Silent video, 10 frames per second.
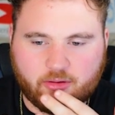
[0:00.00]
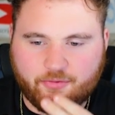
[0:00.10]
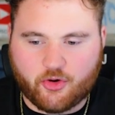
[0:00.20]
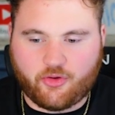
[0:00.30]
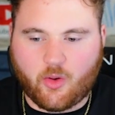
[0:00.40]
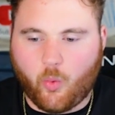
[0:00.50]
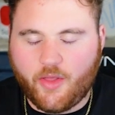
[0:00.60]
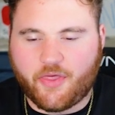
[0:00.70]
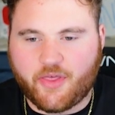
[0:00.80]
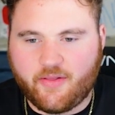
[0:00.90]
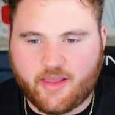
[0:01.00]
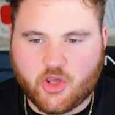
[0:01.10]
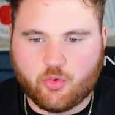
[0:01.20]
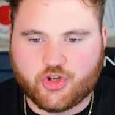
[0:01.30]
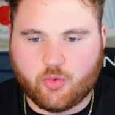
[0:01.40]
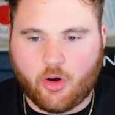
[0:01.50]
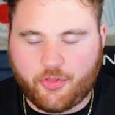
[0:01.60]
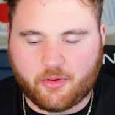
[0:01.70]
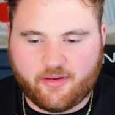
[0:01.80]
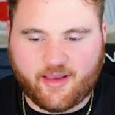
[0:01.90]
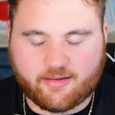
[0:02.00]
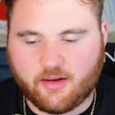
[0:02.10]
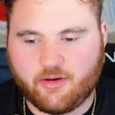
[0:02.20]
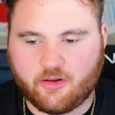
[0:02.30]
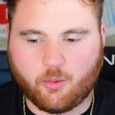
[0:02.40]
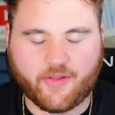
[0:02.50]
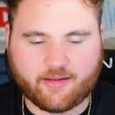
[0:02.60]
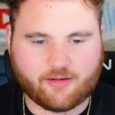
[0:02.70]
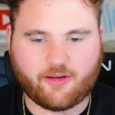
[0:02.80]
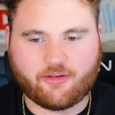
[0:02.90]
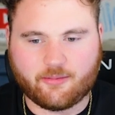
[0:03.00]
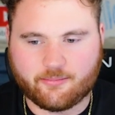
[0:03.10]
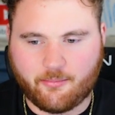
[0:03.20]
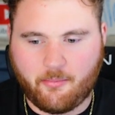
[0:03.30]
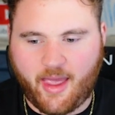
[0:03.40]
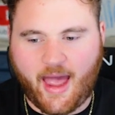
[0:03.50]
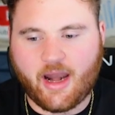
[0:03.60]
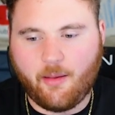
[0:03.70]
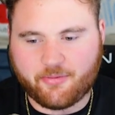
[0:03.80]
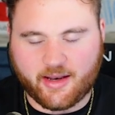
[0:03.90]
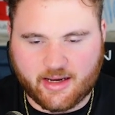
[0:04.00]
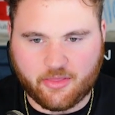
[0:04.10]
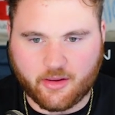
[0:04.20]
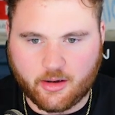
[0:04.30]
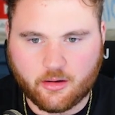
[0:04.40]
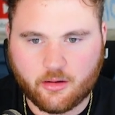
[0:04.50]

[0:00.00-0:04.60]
if there's like one thing that you would do all 3 of these activities with, that just doesn't add up to anything.